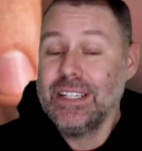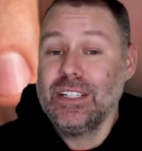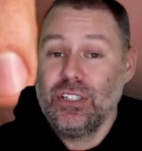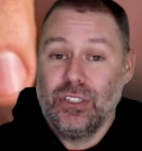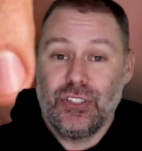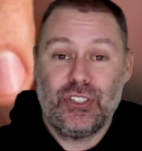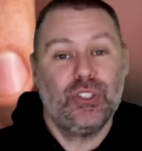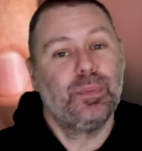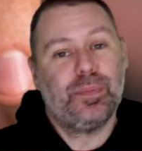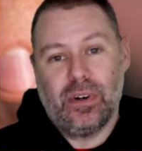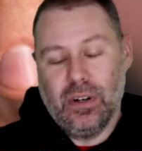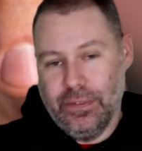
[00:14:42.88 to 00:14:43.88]

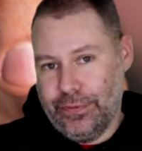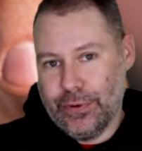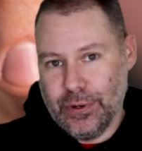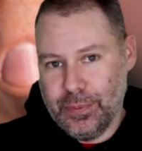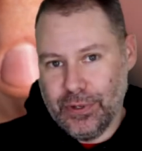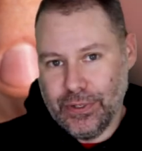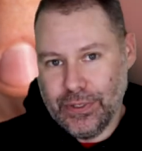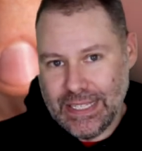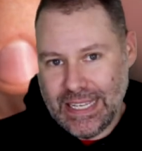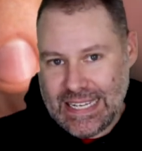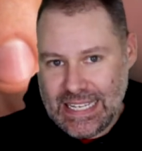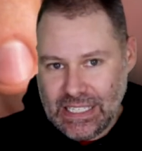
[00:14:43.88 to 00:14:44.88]
super affordable
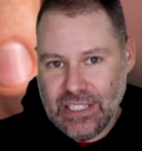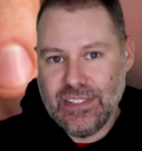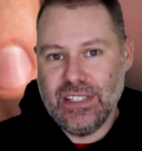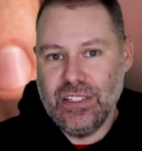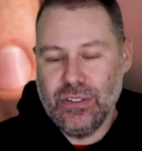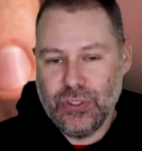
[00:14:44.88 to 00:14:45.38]
and easy